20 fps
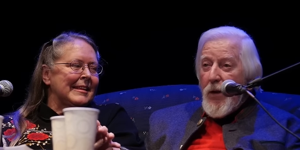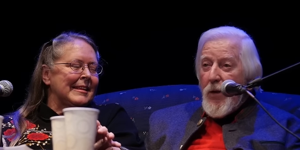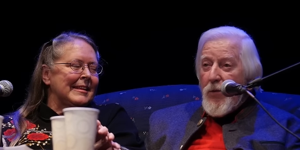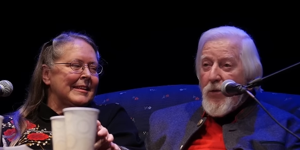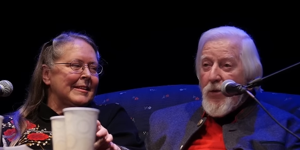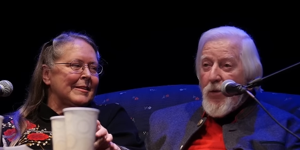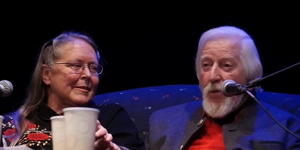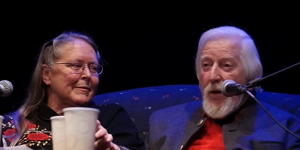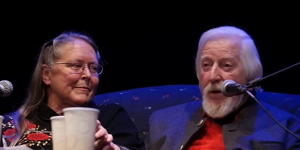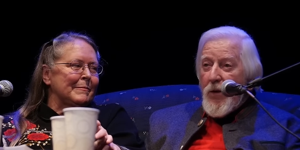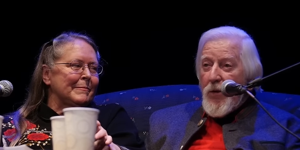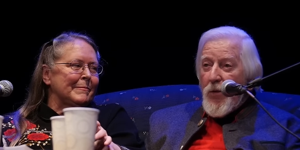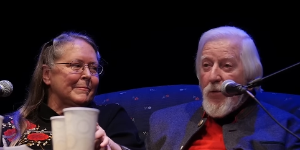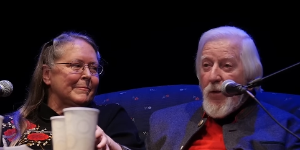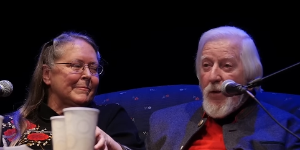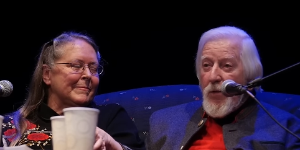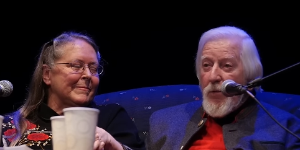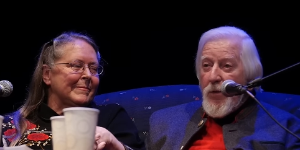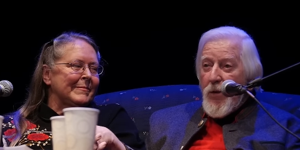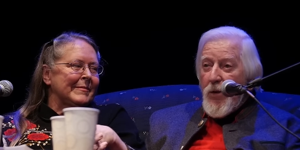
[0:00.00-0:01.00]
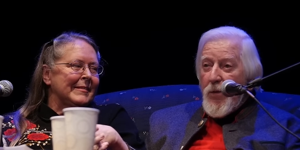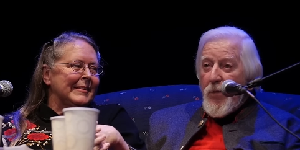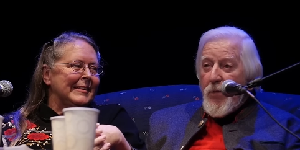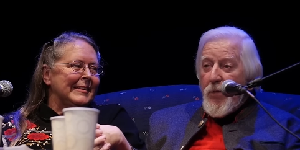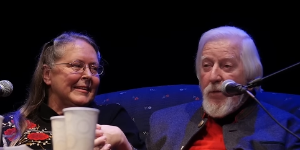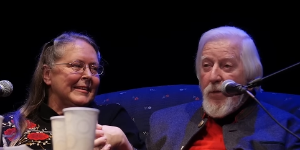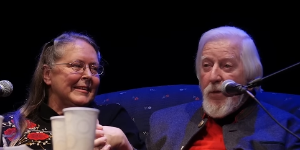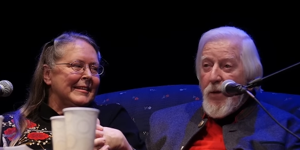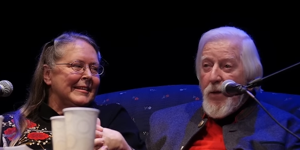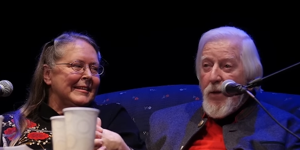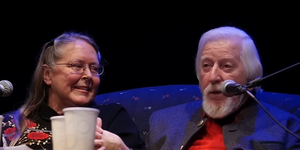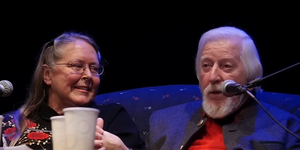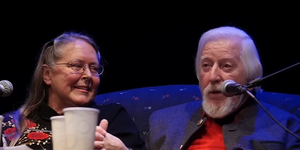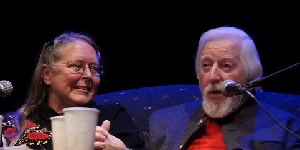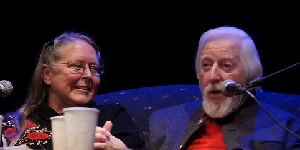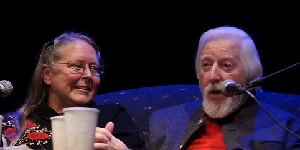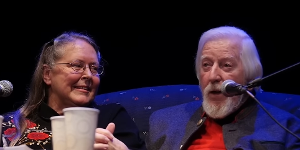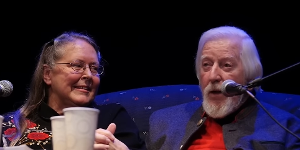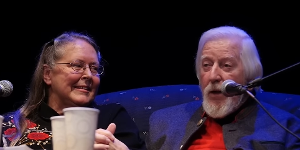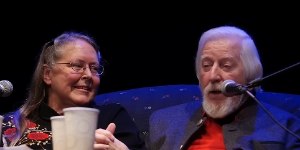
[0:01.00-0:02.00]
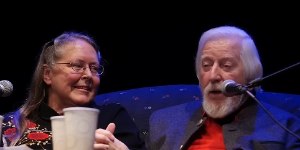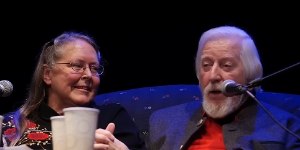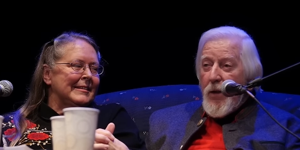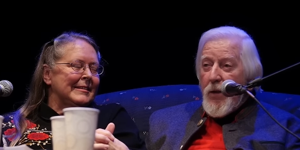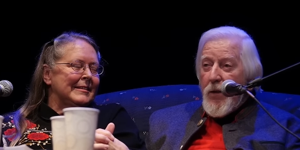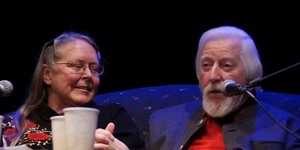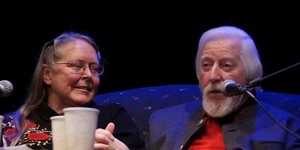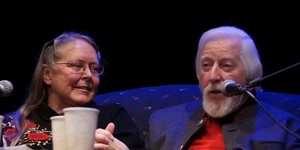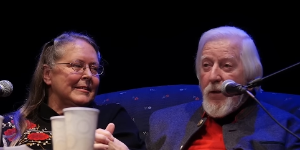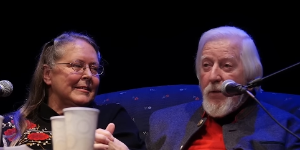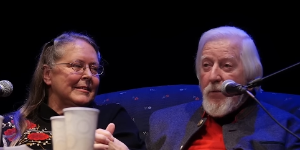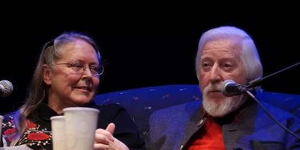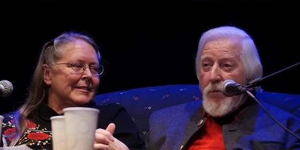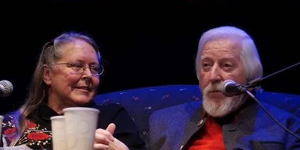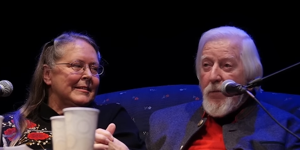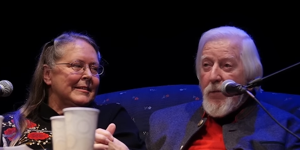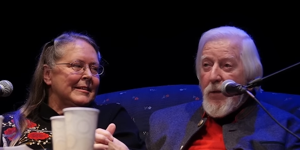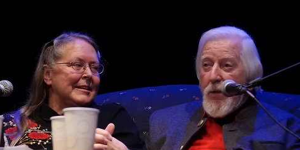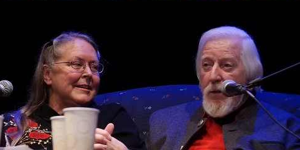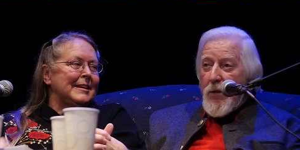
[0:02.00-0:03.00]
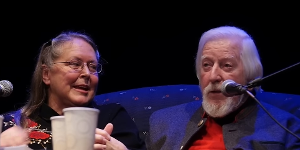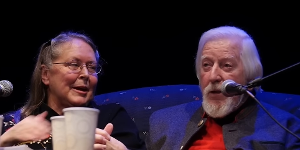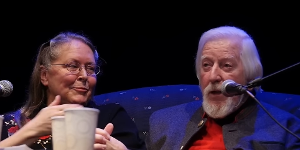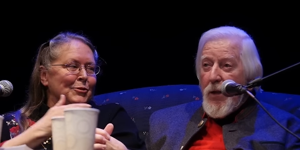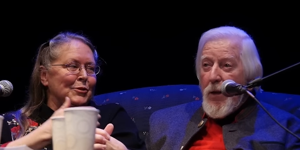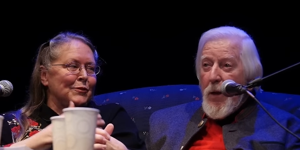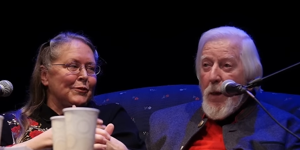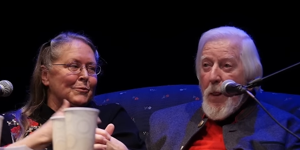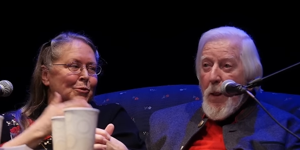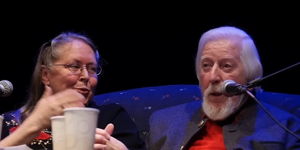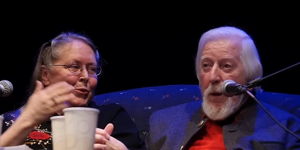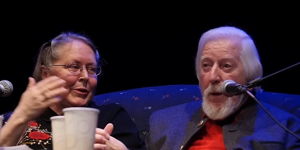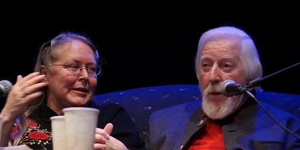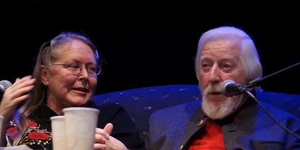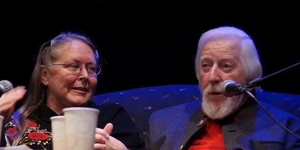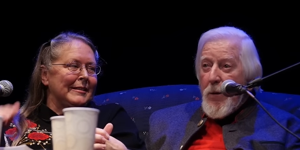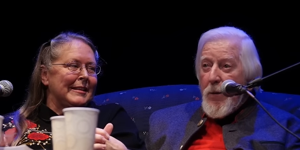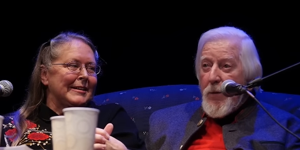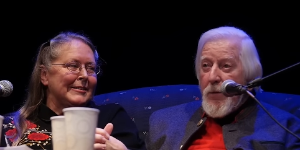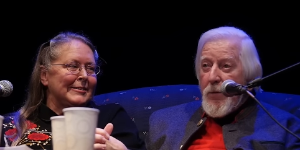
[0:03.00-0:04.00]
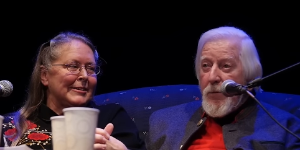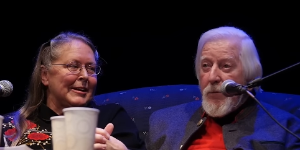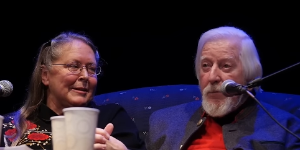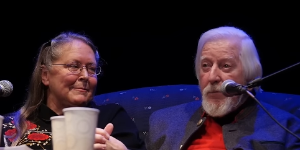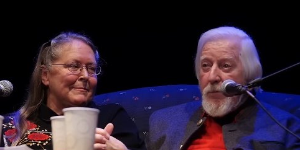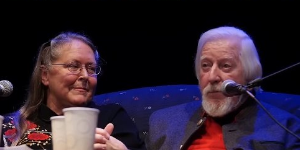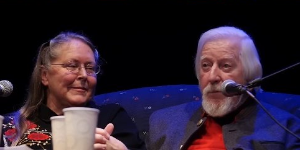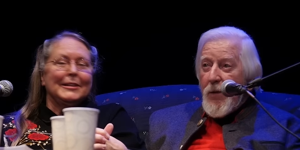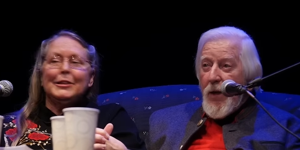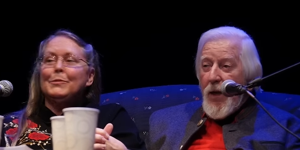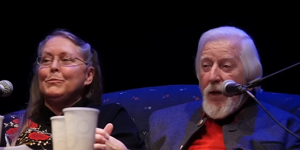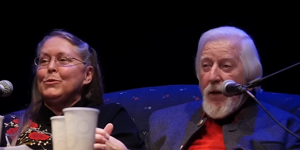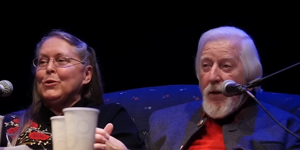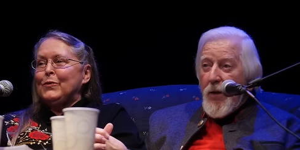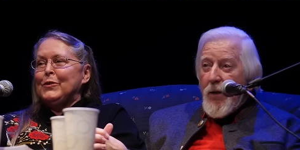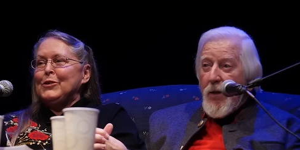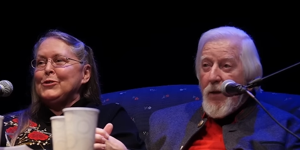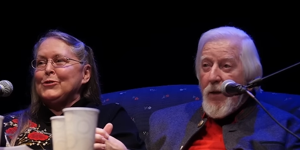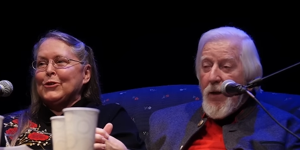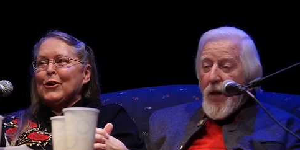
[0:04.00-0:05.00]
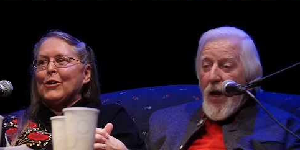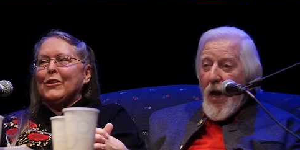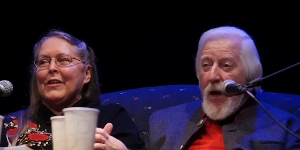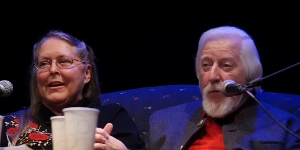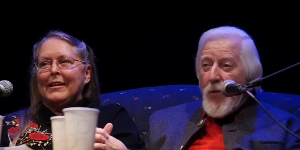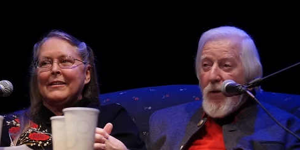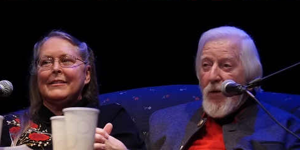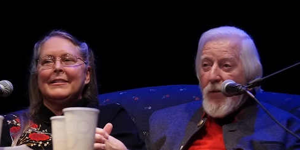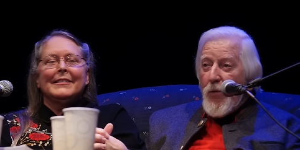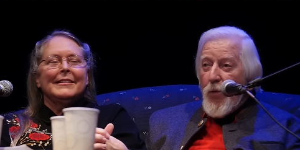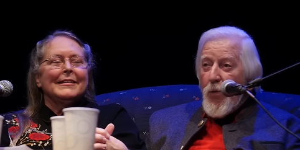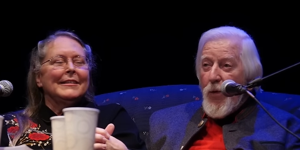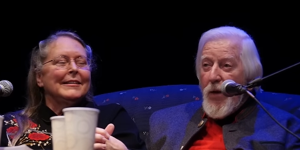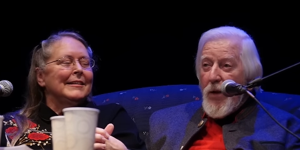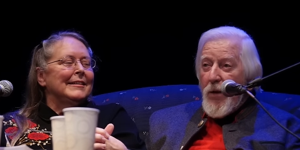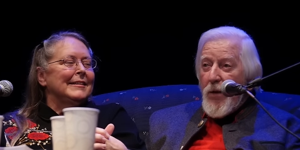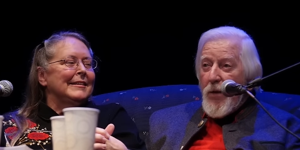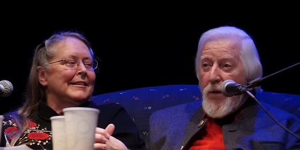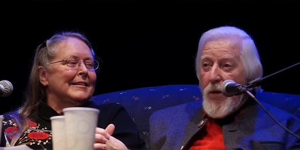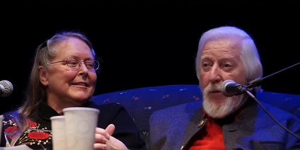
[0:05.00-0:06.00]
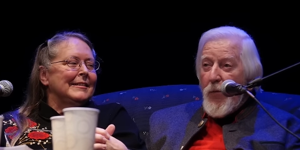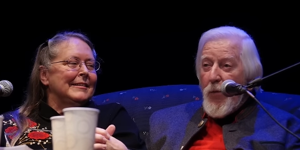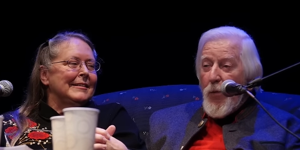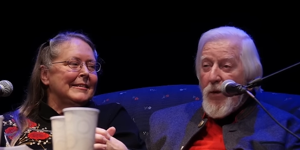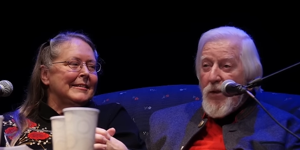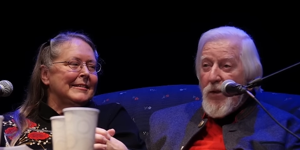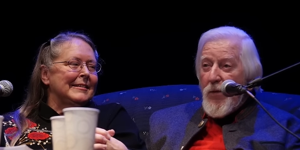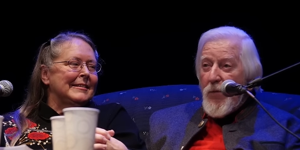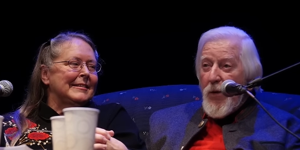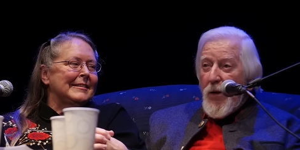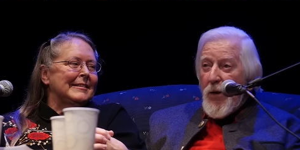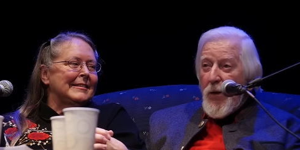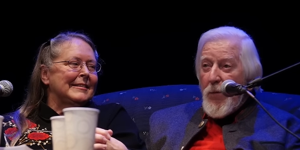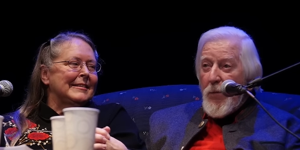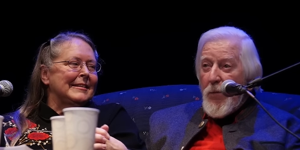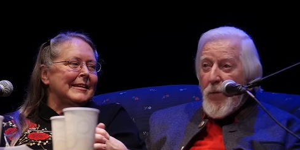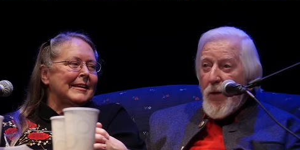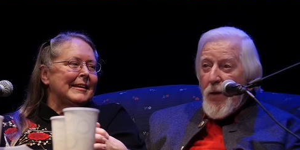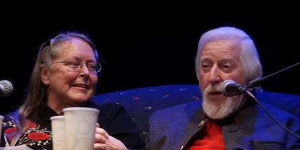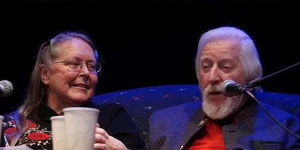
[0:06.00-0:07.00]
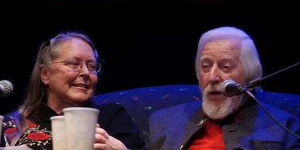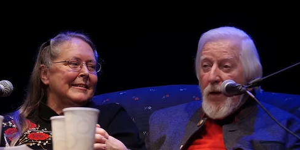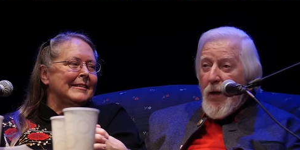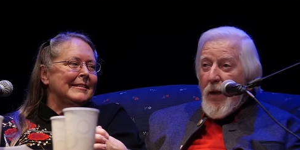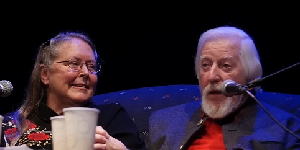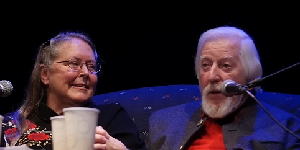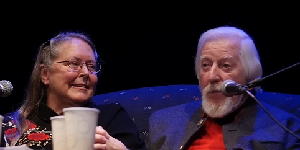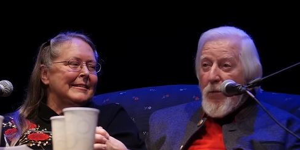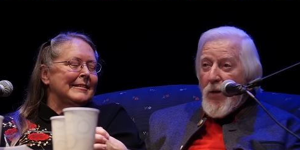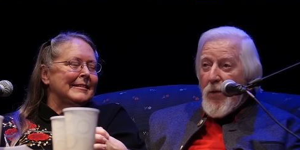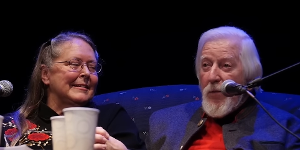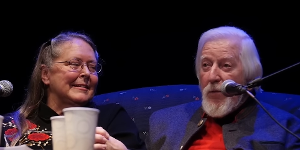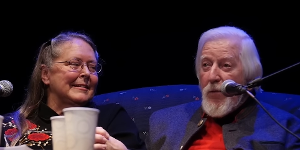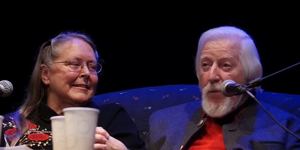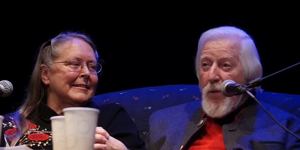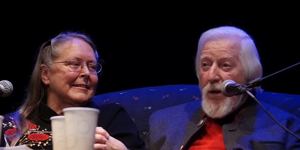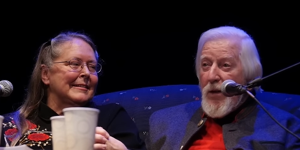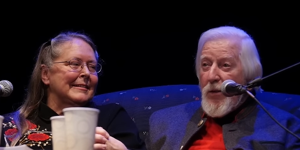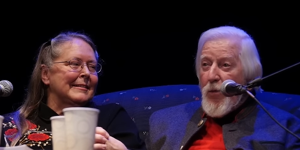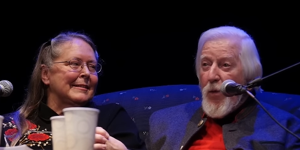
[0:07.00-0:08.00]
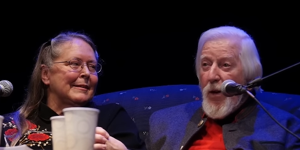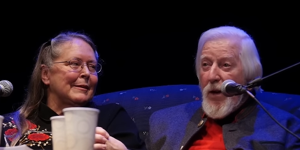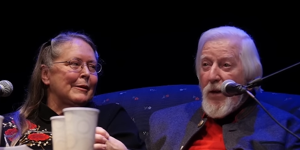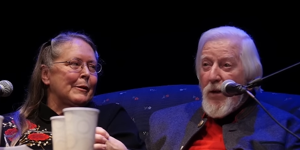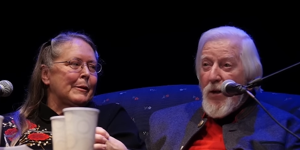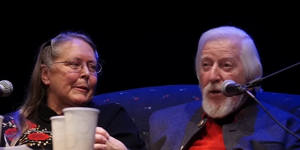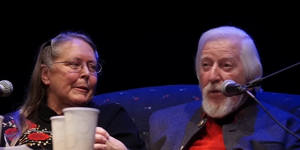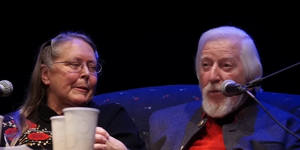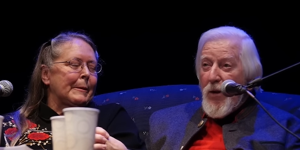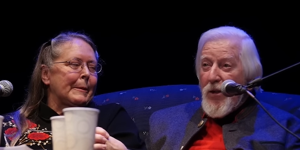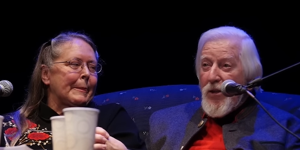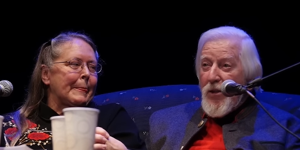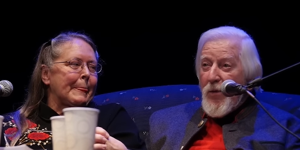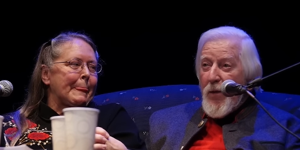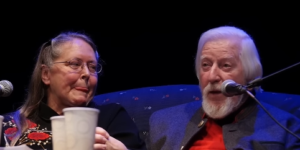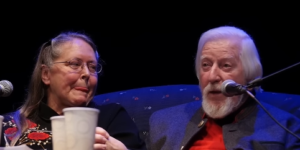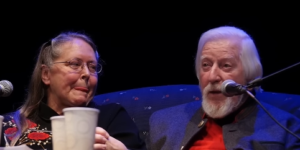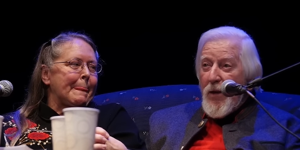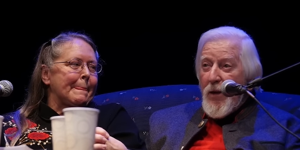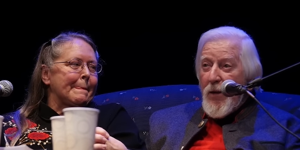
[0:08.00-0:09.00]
Speaker 1: It was great to work with him. Uh, and um,
Speaker 2: he kept you from quitting that time in the yeah, movie you saw that. i would have
Speaker 1: quit if it wasn't for him yeah. and i would have regretted it the rest of my